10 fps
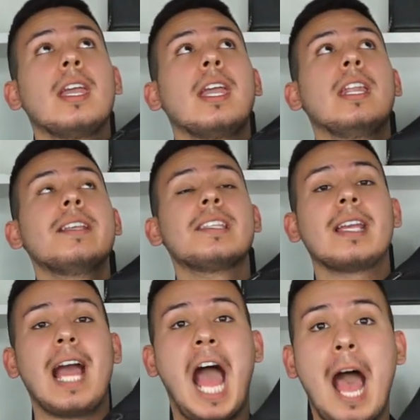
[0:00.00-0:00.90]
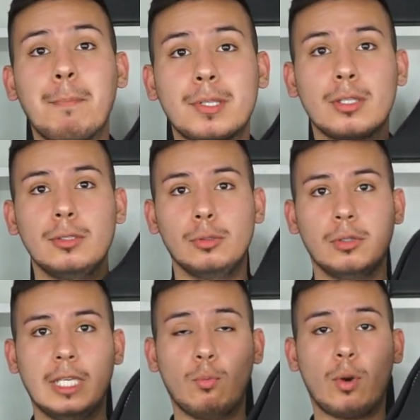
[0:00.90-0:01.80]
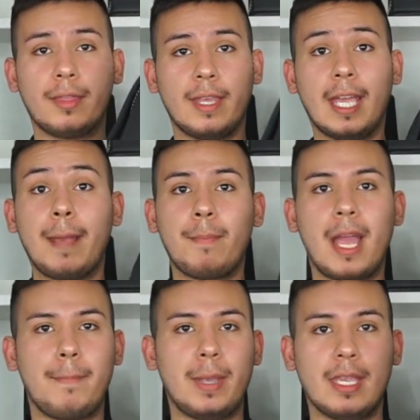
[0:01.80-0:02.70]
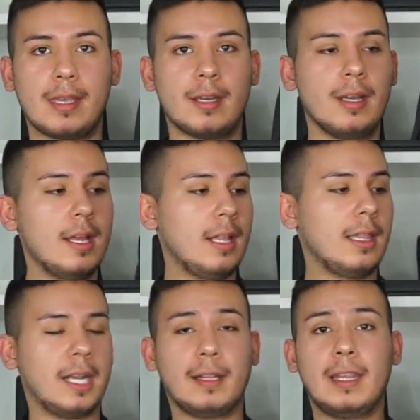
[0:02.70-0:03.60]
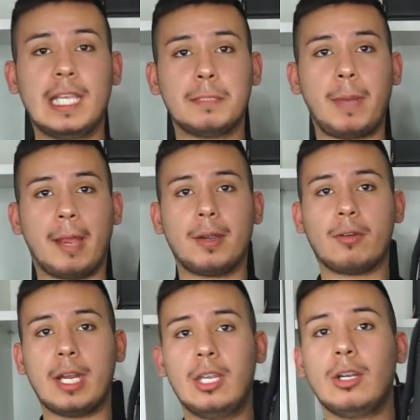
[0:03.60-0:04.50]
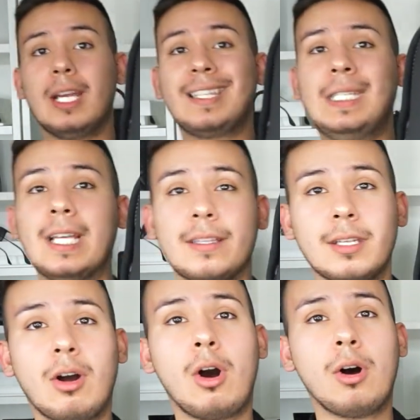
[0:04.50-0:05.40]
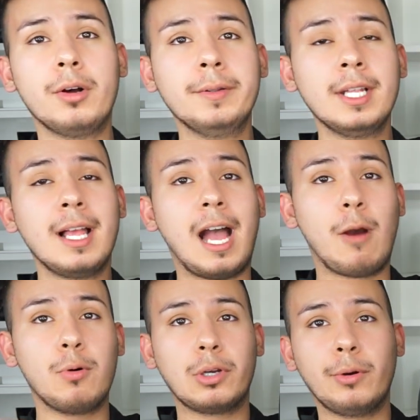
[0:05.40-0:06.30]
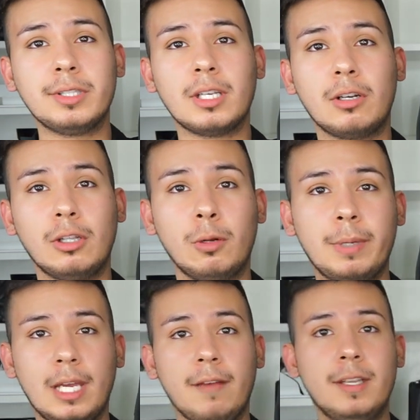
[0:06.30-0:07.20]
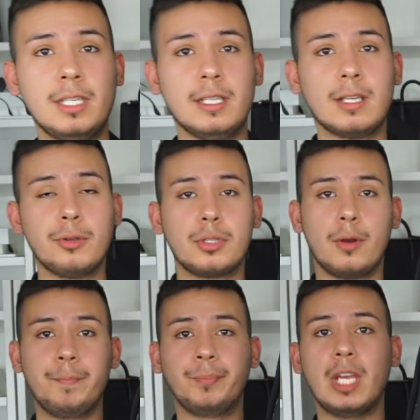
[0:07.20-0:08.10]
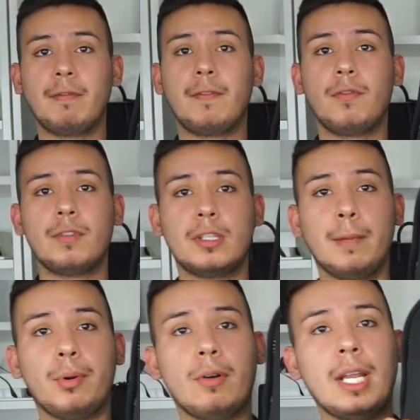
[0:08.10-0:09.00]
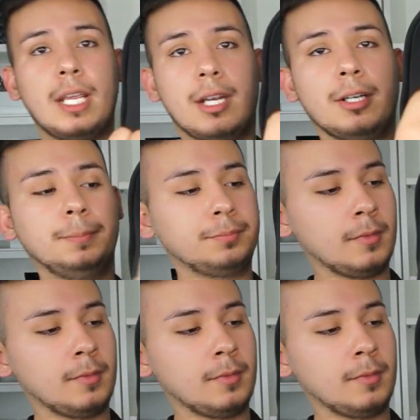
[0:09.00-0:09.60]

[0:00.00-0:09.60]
It is, like, absolutely worth it, in my opinion. Like, this backpack right here, it does it all. I will go into a little bit of a detail. So, you have a zipper right here.